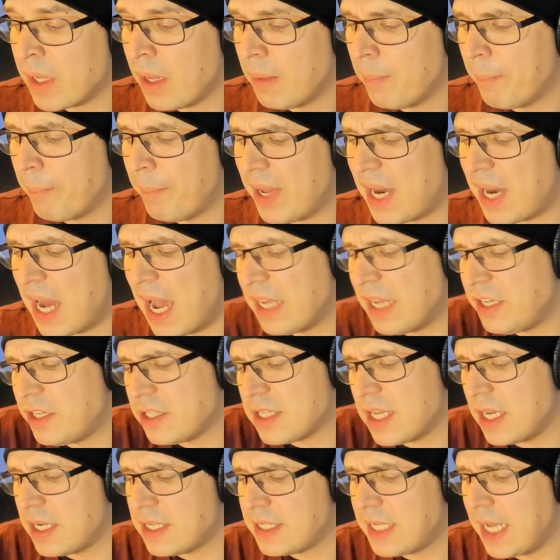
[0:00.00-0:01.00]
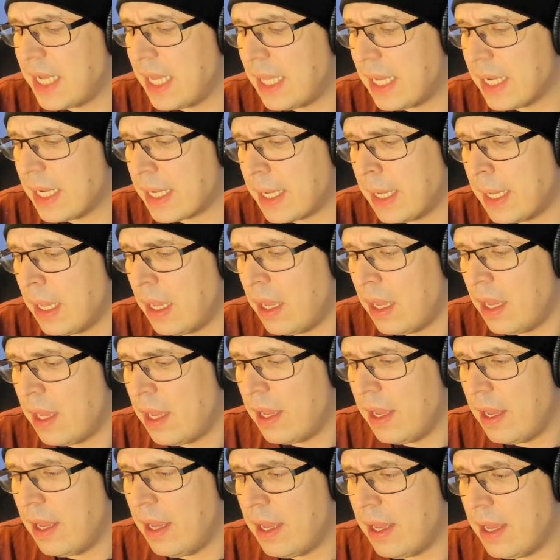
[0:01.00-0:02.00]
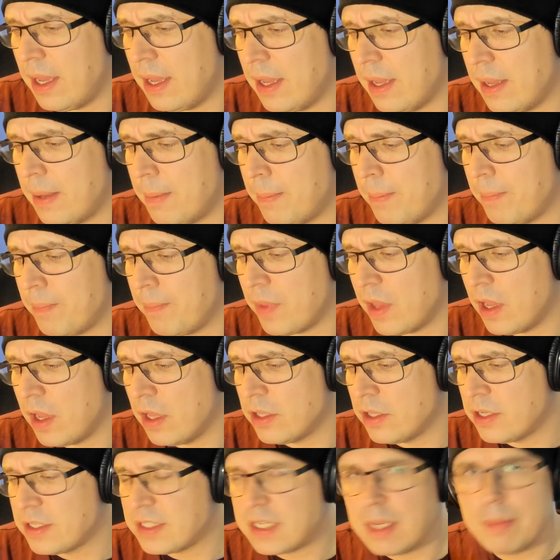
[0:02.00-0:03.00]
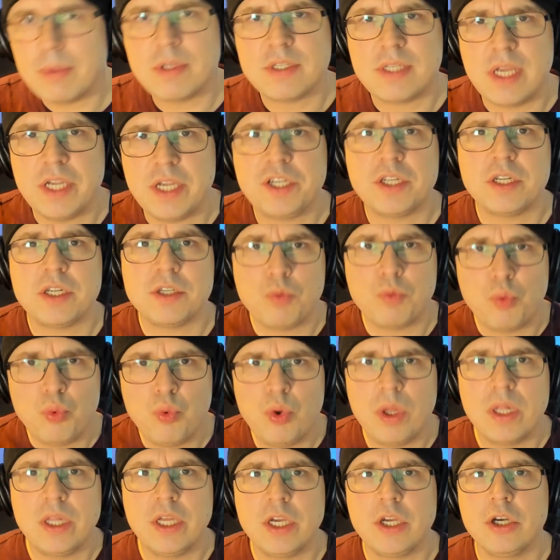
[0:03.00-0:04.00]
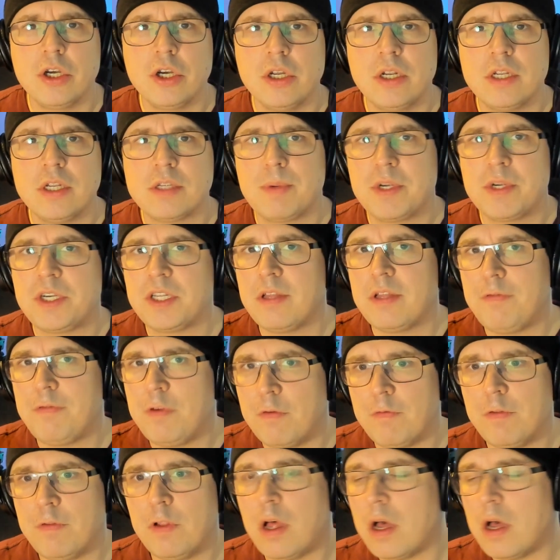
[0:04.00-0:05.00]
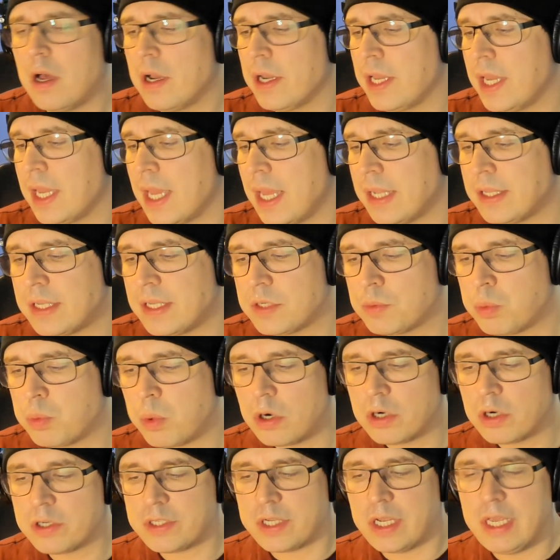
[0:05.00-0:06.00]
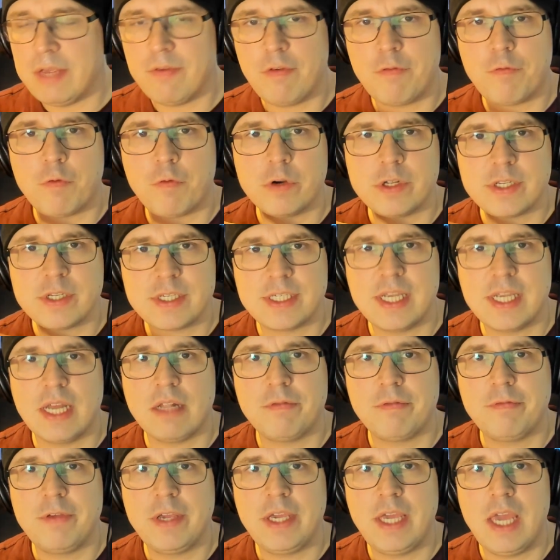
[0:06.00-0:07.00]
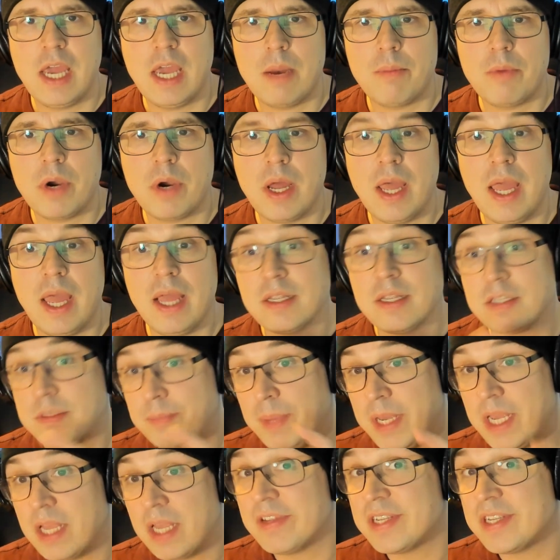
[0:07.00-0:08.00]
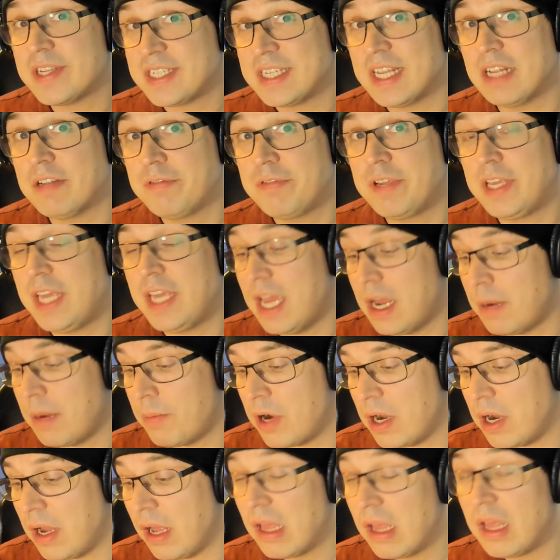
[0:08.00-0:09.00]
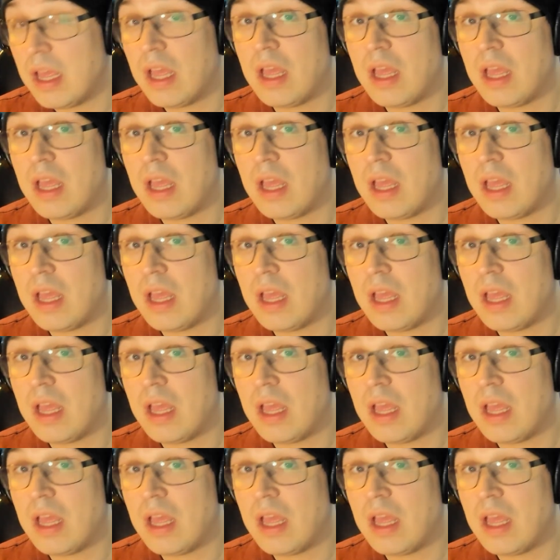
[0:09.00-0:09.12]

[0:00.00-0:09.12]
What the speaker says: But I just gotta say, like, the stabilization is really good, especially if you're vlogging. And this works even for the selfie camera. And speaking of the selfie camera,